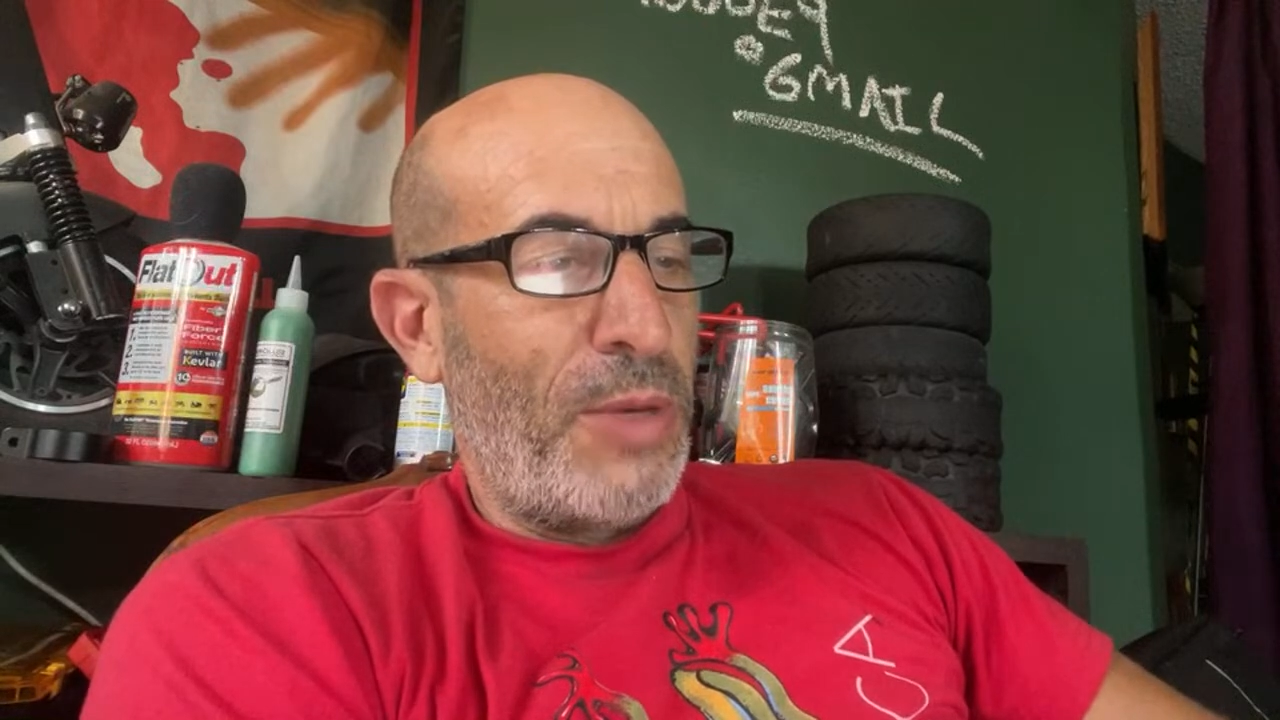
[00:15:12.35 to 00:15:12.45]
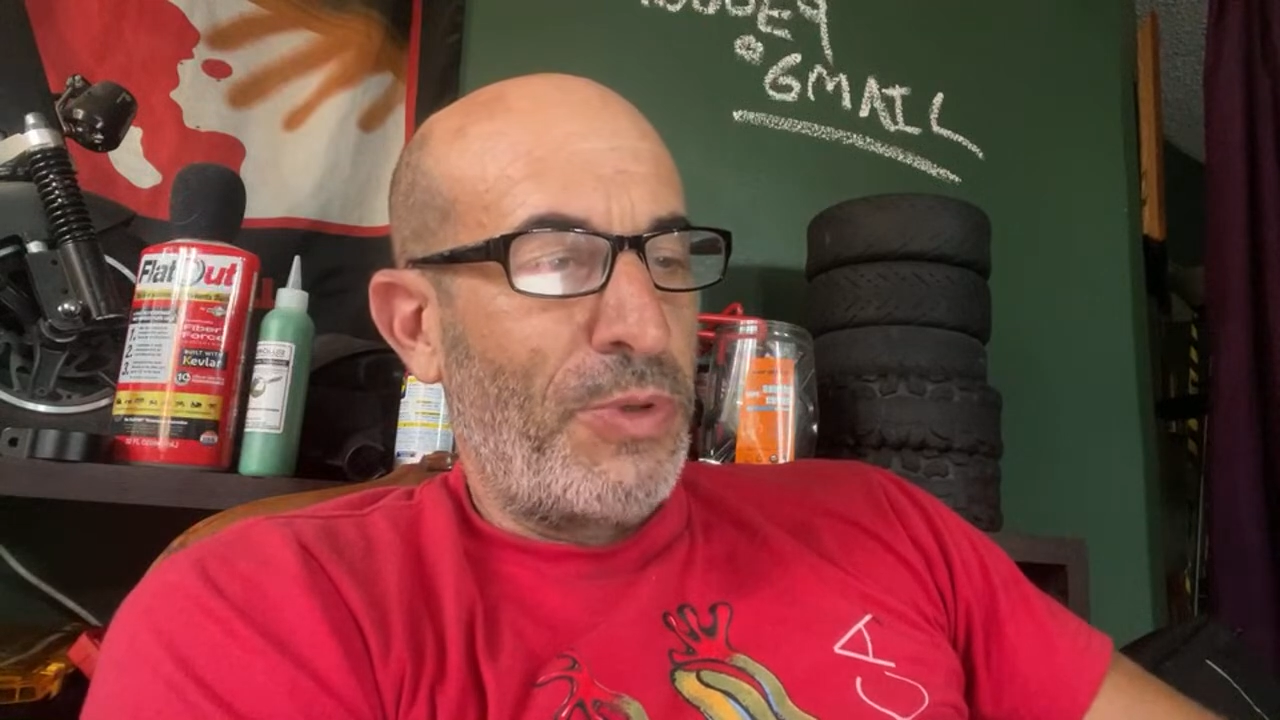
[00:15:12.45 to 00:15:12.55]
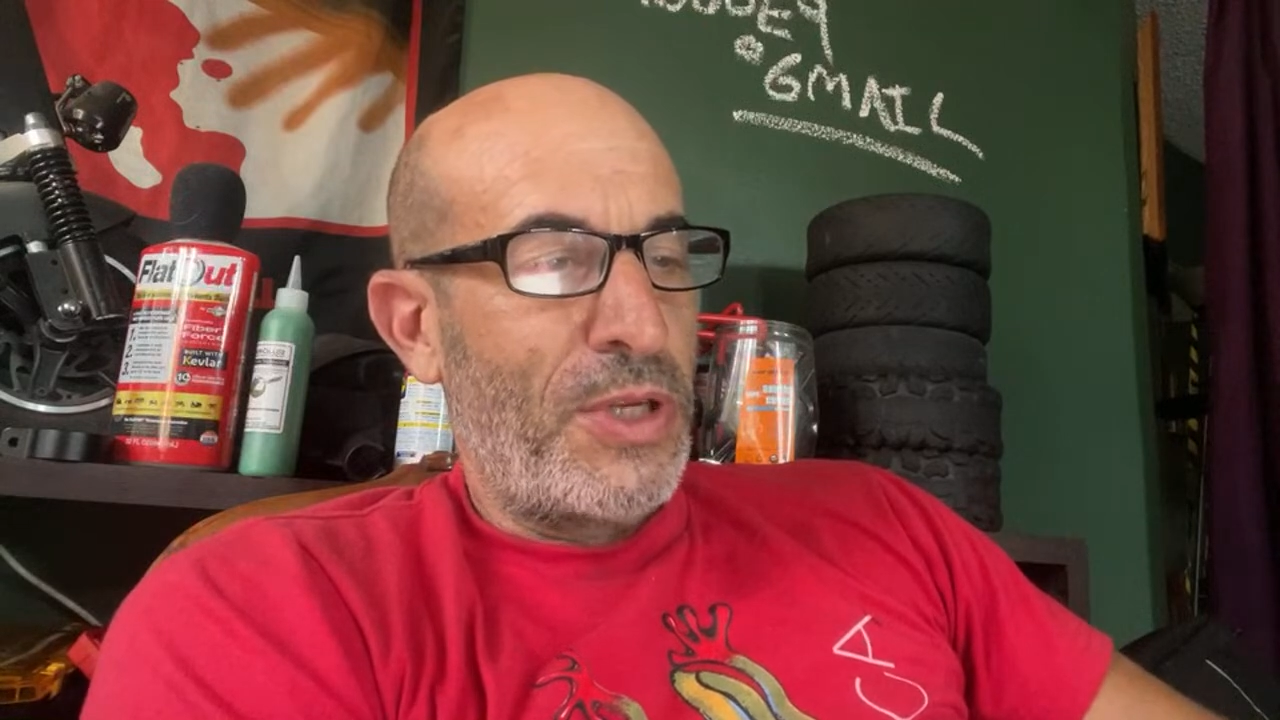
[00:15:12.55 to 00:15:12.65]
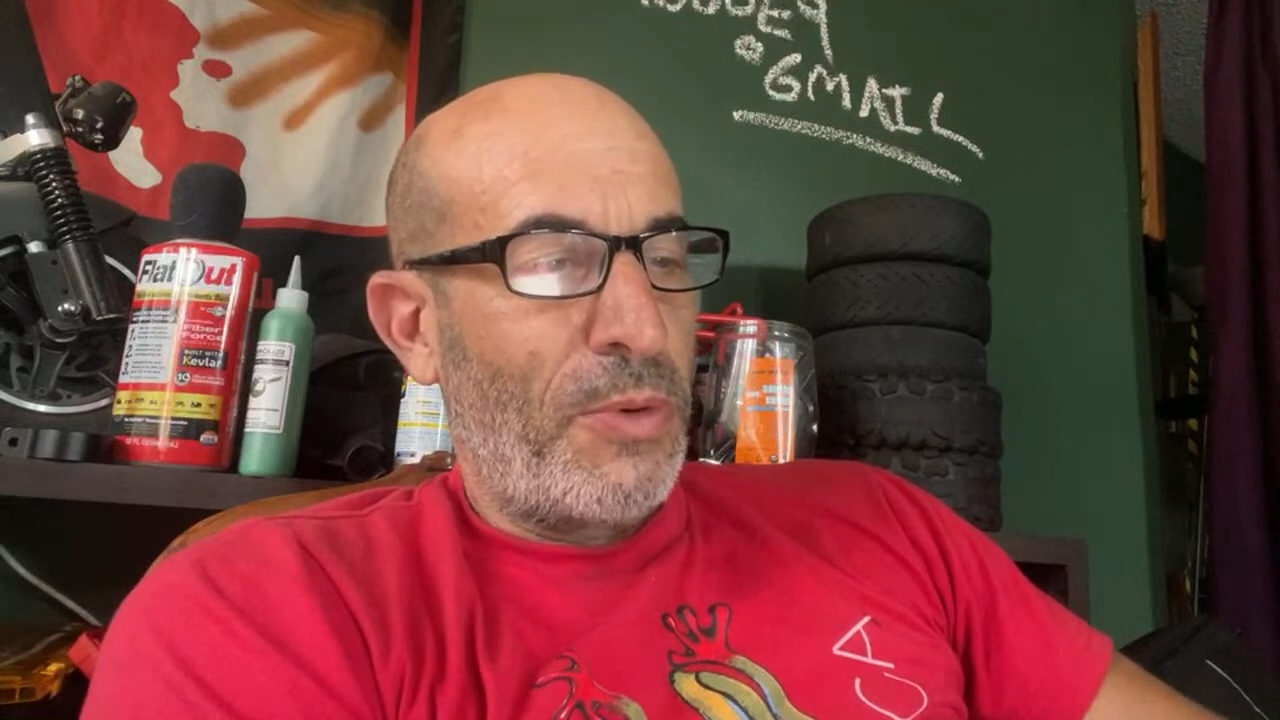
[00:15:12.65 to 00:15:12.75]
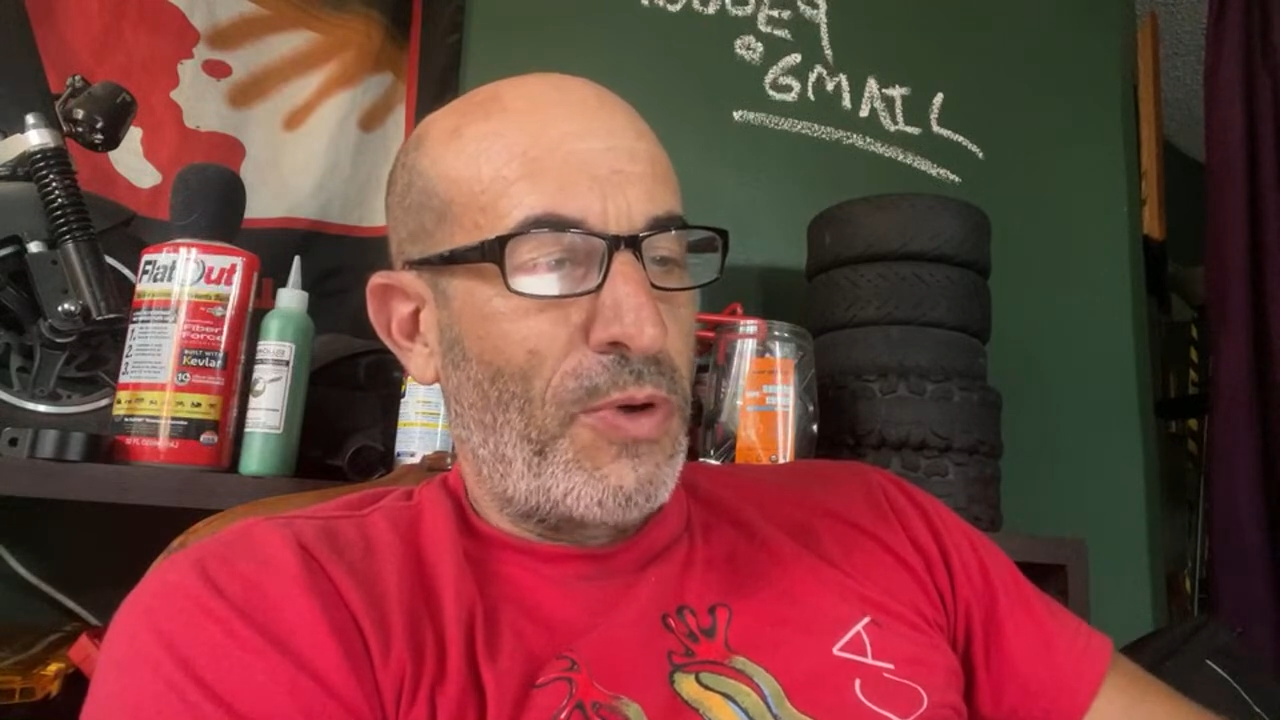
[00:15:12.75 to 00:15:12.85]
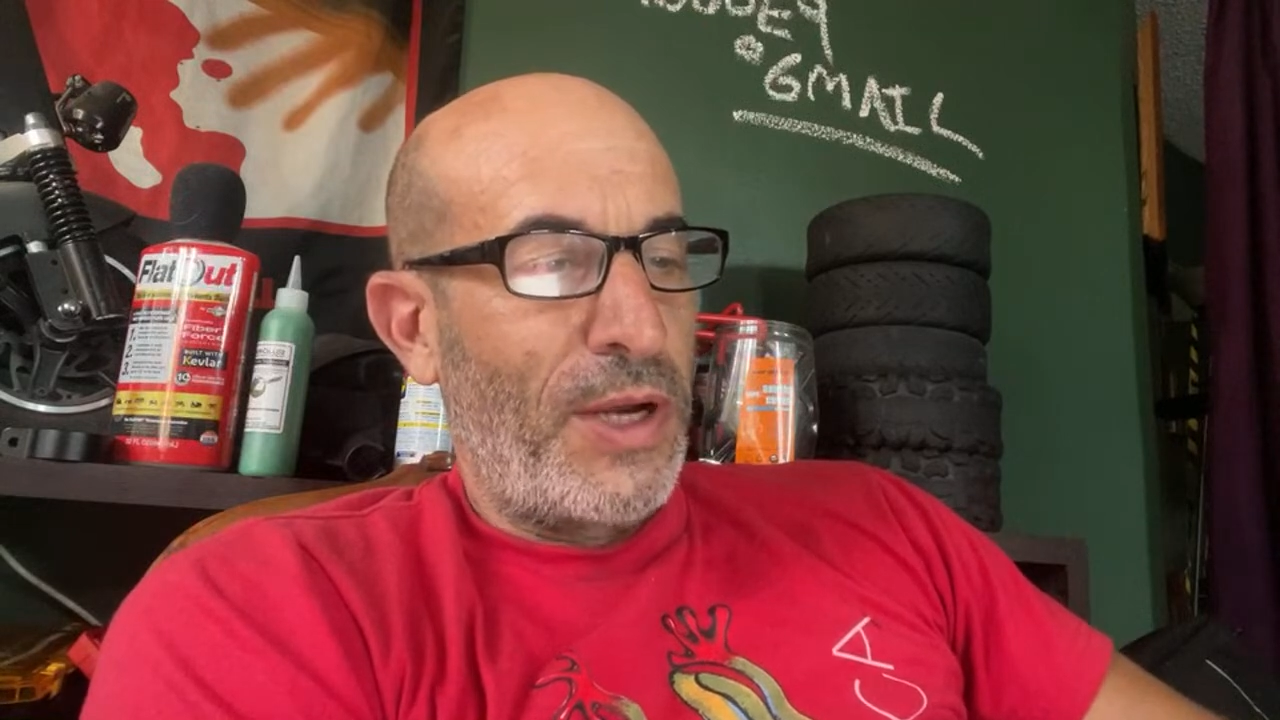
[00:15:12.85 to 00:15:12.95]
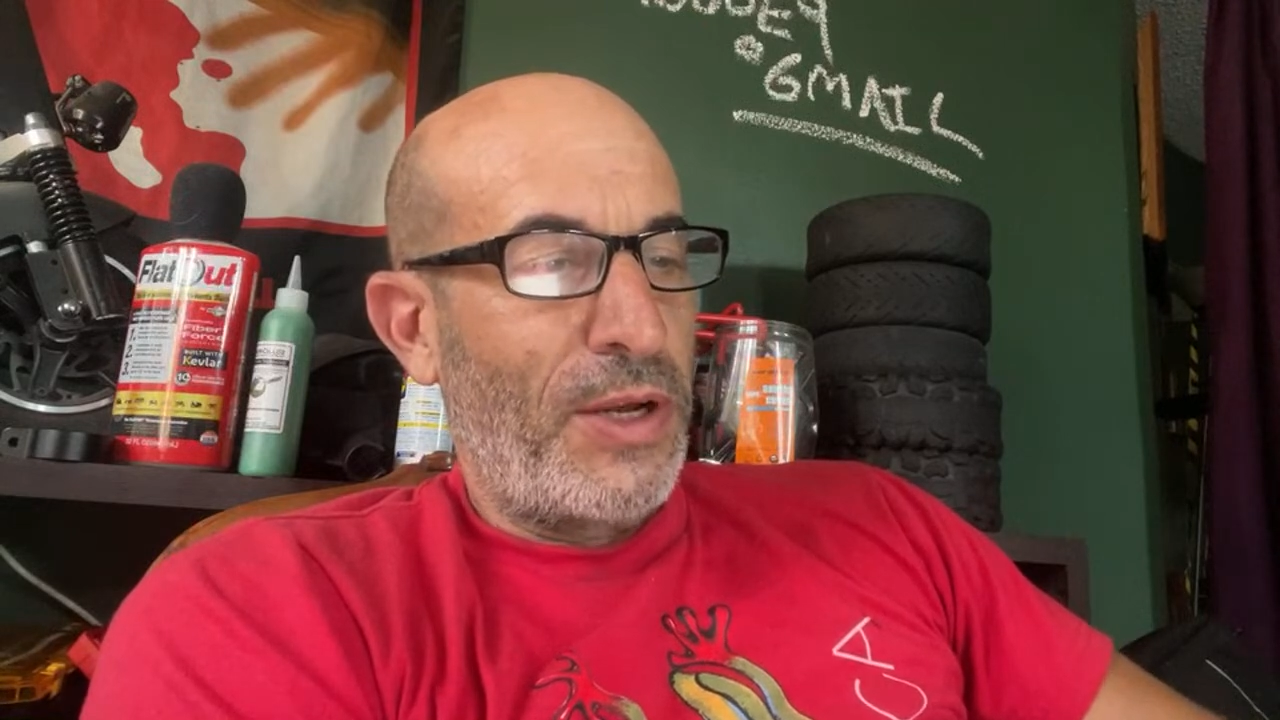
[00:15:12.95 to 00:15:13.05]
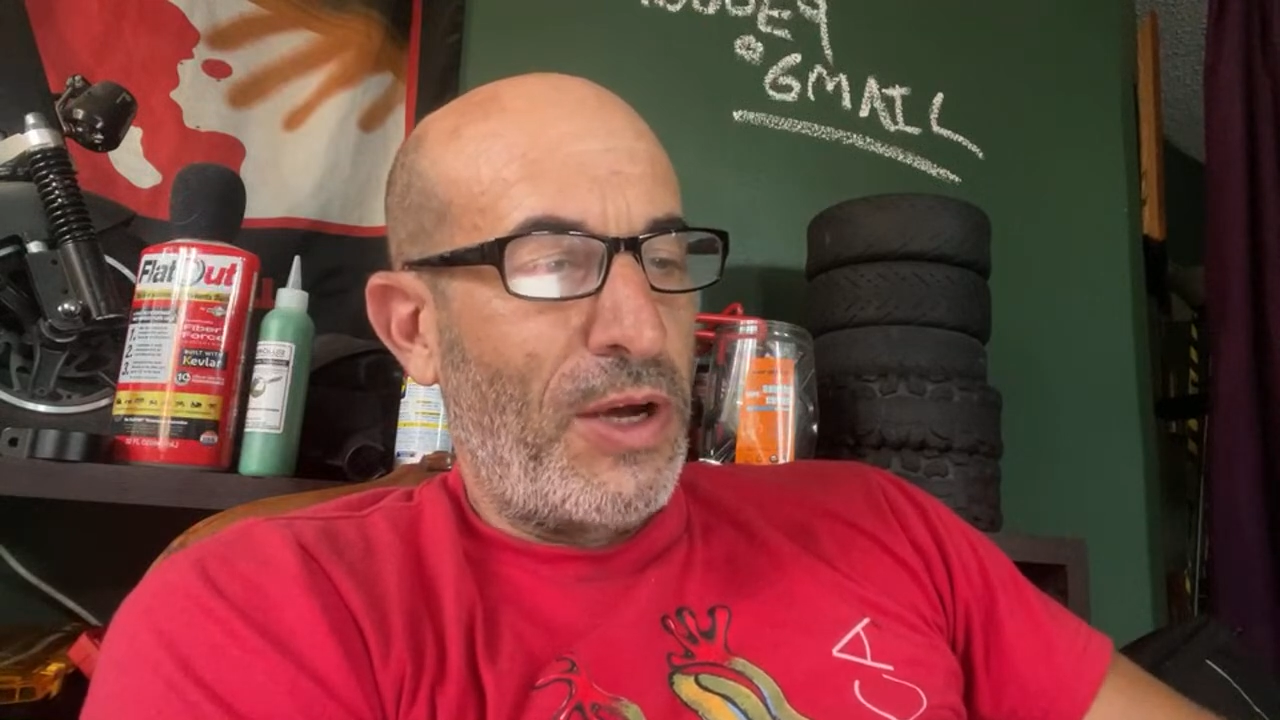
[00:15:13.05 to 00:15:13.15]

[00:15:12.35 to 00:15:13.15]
What's up, Greg the